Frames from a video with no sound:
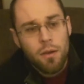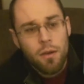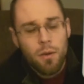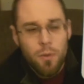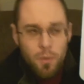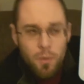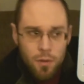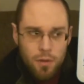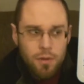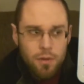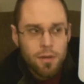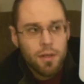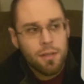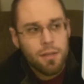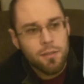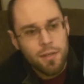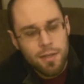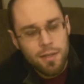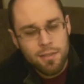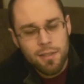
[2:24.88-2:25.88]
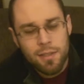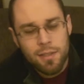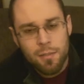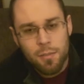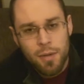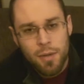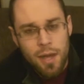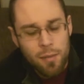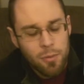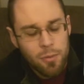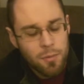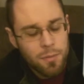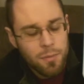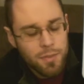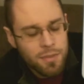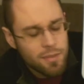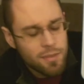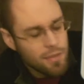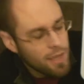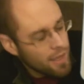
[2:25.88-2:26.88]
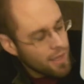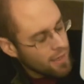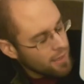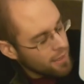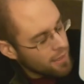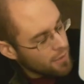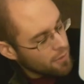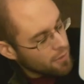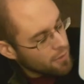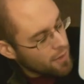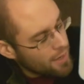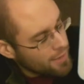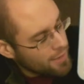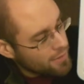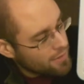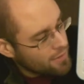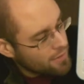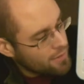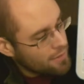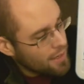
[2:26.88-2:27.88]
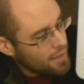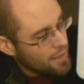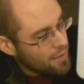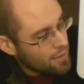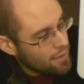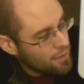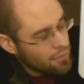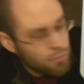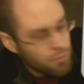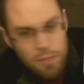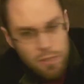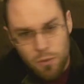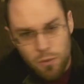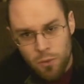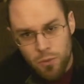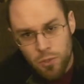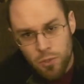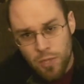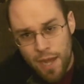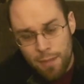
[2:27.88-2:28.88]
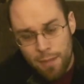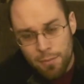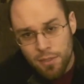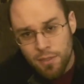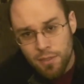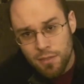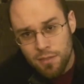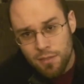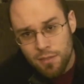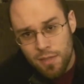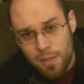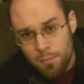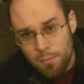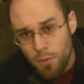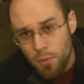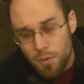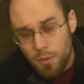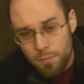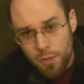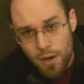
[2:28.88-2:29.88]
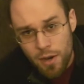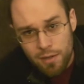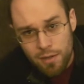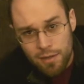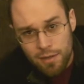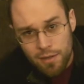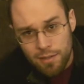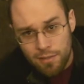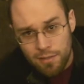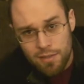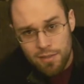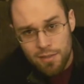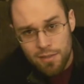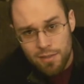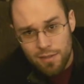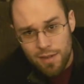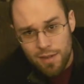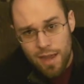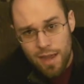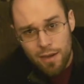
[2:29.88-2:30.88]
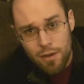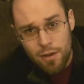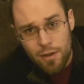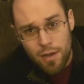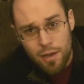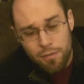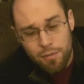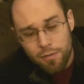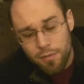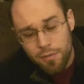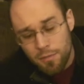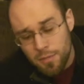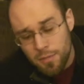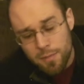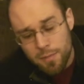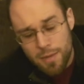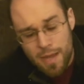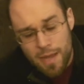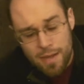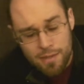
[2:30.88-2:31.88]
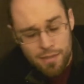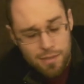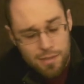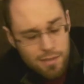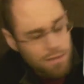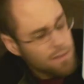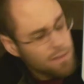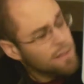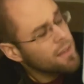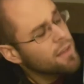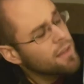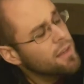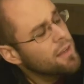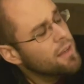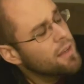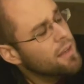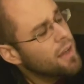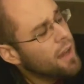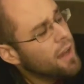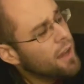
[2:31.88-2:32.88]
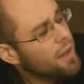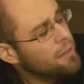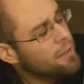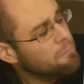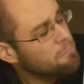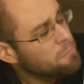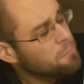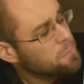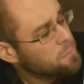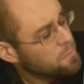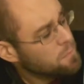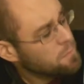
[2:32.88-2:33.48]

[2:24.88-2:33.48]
or addressing the problems across 3 old chapters. The important part is knock off 3 boxes. So